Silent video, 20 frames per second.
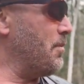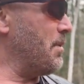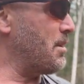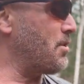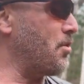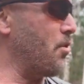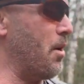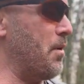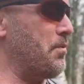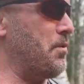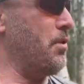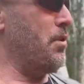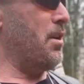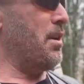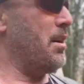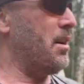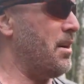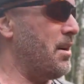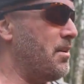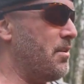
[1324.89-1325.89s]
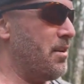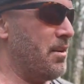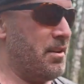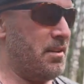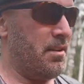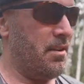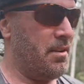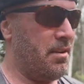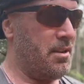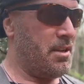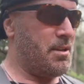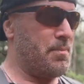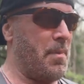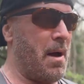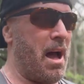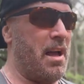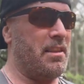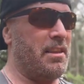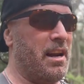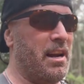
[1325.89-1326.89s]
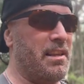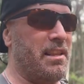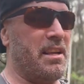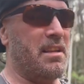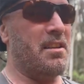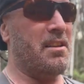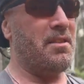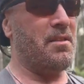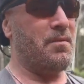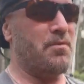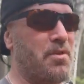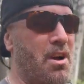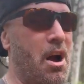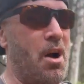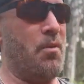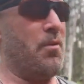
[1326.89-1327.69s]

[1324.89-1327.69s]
let's go up to a spot that I think there's some trout.